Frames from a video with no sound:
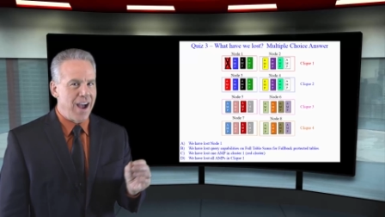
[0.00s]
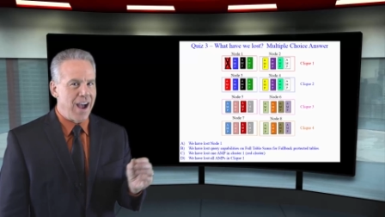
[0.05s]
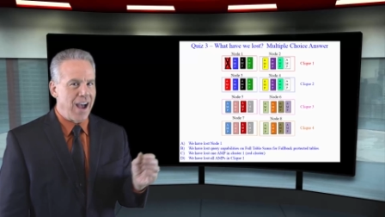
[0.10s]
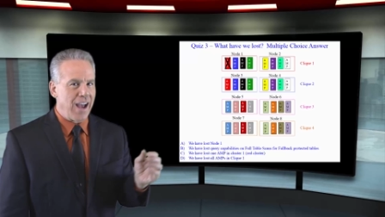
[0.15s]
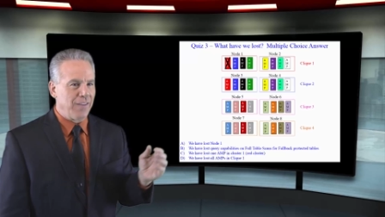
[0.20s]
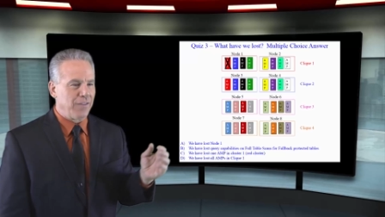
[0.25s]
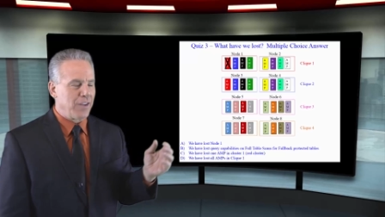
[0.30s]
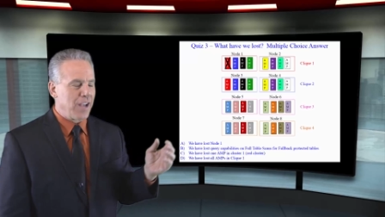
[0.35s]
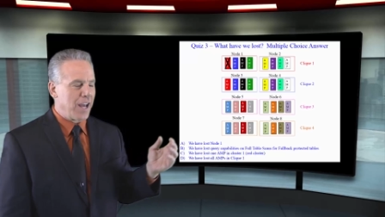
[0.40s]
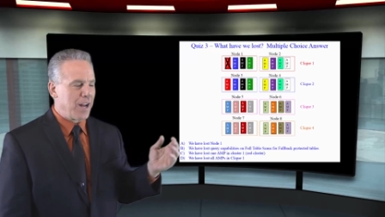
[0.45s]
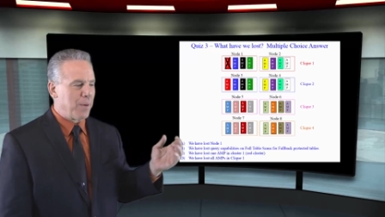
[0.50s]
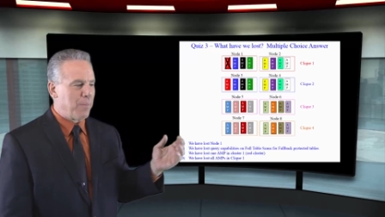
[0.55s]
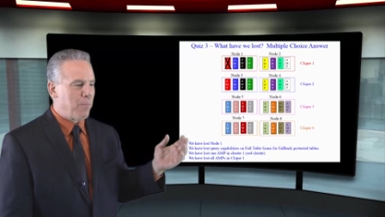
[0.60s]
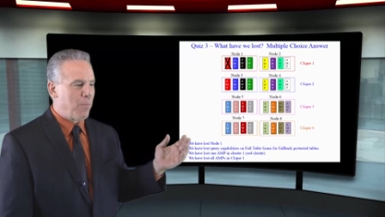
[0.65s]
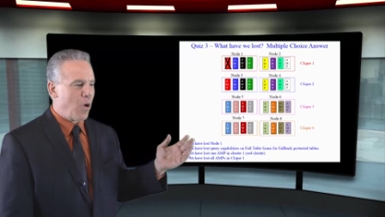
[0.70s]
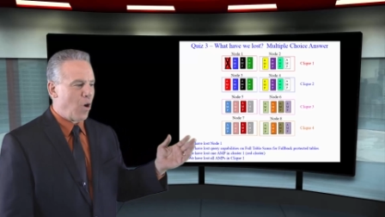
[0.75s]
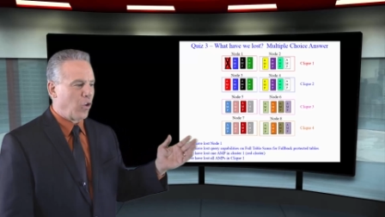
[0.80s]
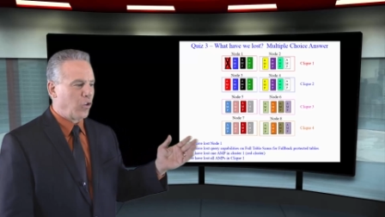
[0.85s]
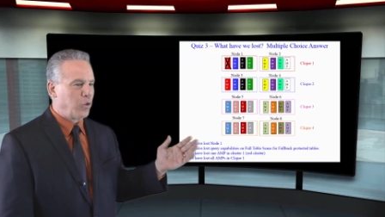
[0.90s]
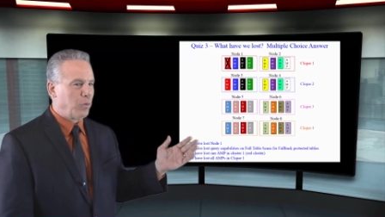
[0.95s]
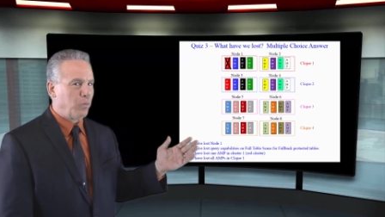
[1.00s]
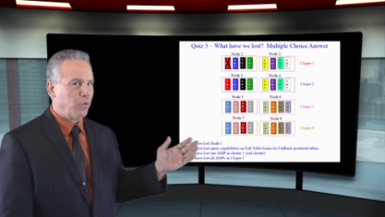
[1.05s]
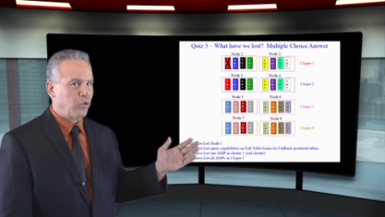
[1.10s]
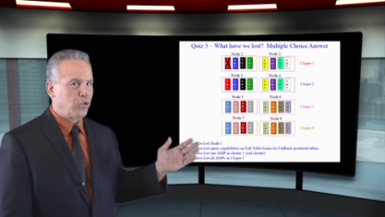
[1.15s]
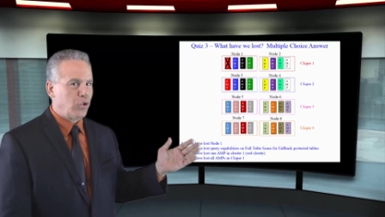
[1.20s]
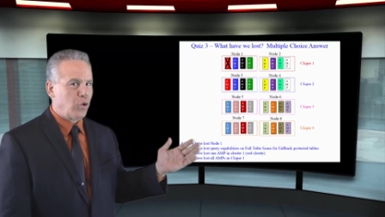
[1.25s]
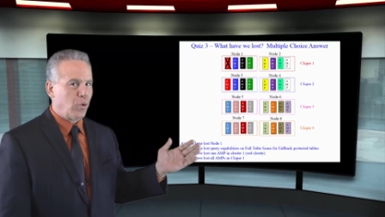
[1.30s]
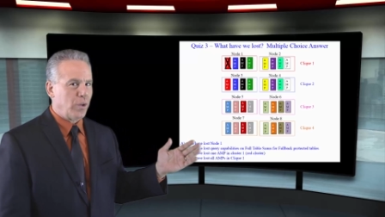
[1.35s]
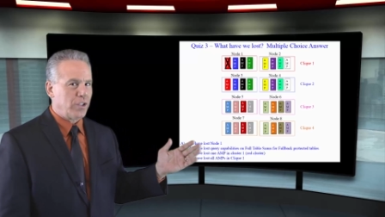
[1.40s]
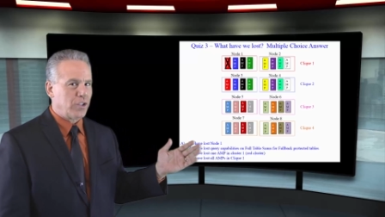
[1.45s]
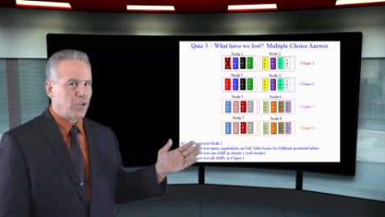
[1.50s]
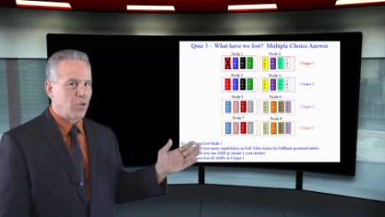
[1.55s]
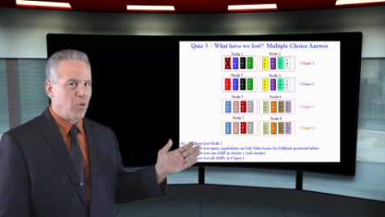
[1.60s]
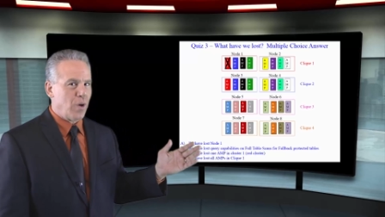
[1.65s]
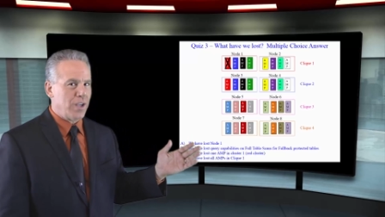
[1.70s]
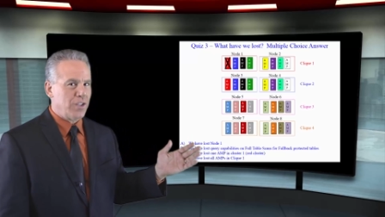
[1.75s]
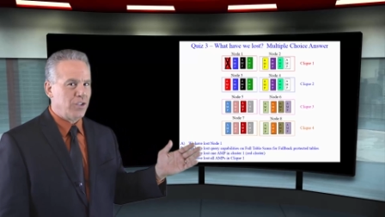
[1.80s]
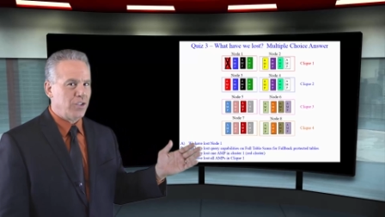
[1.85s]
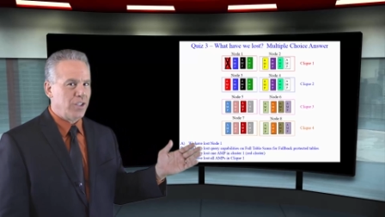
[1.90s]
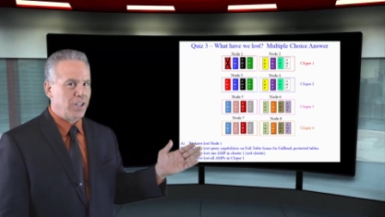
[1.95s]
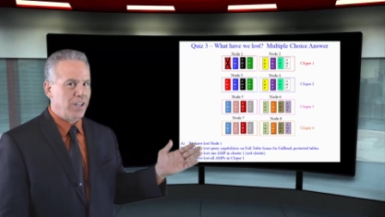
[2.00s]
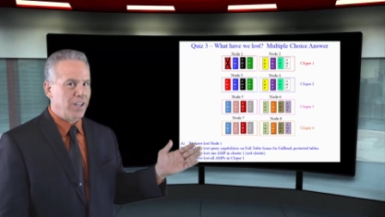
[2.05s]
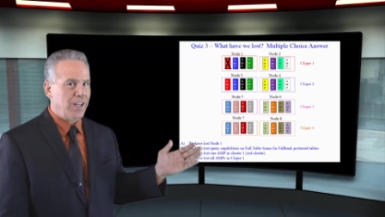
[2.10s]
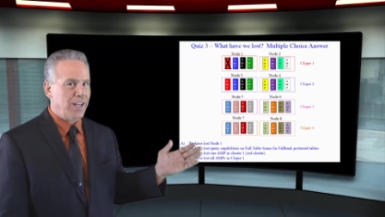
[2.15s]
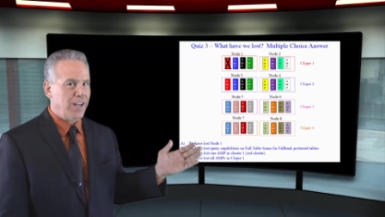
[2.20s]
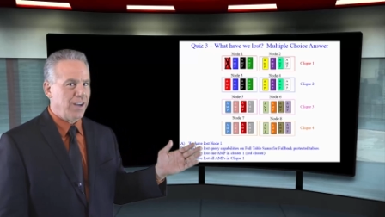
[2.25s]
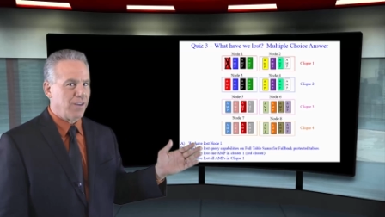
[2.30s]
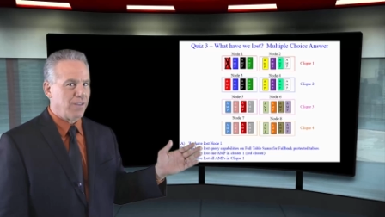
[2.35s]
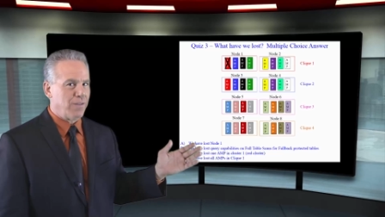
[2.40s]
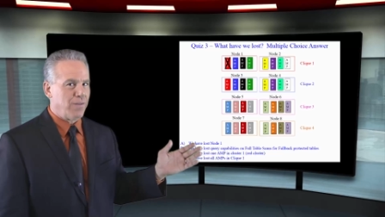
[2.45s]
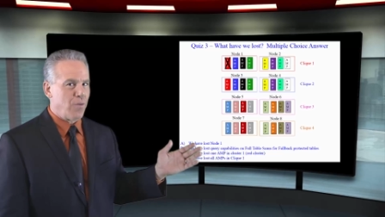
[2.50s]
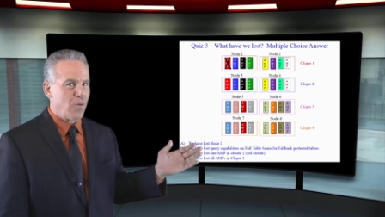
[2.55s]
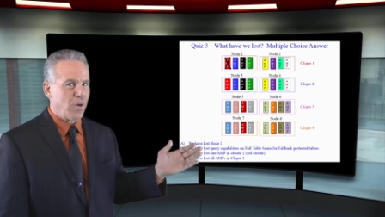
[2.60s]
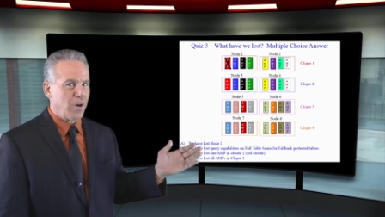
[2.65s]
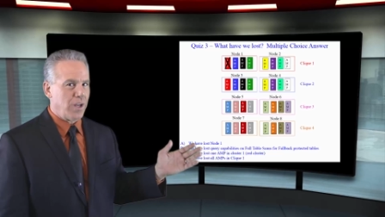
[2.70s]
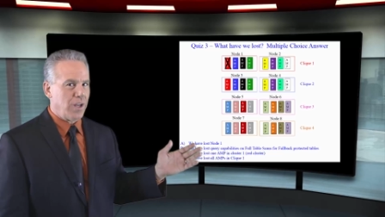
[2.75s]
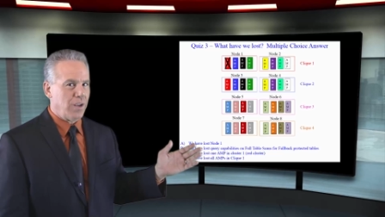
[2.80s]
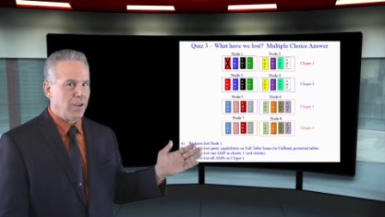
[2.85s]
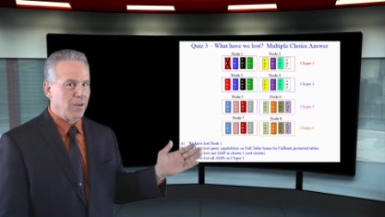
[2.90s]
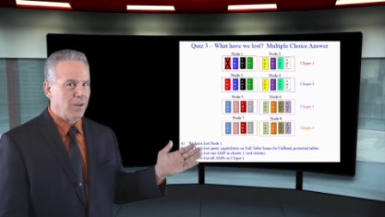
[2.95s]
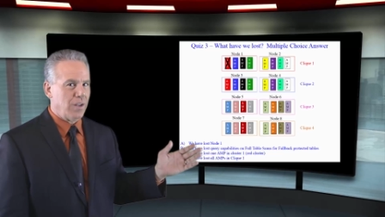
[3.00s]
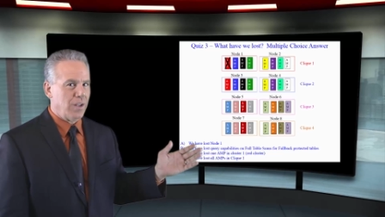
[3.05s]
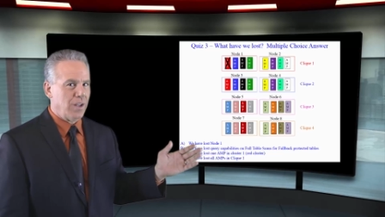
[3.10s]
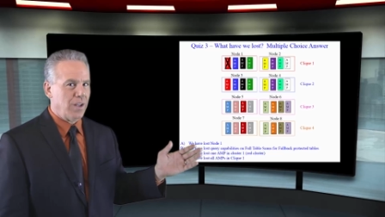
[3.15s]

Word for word: I've got a multiple choice question here for you.